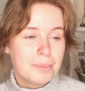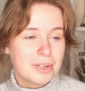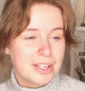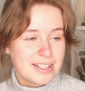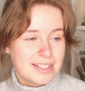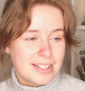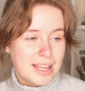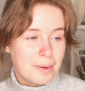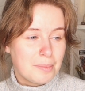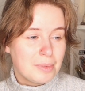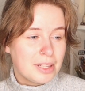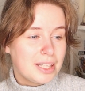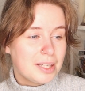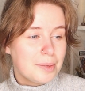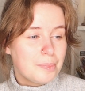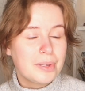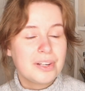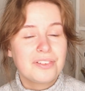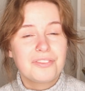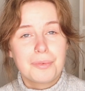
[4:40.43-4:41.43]
because I'm a
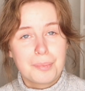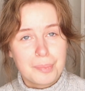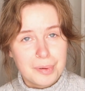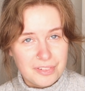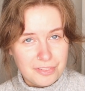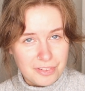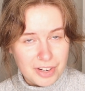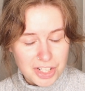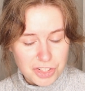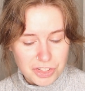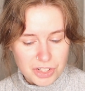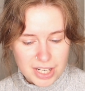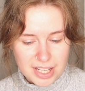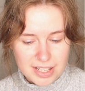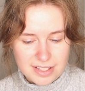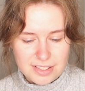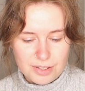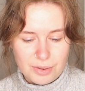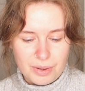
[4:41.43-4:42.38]
little bit of a perfectionist,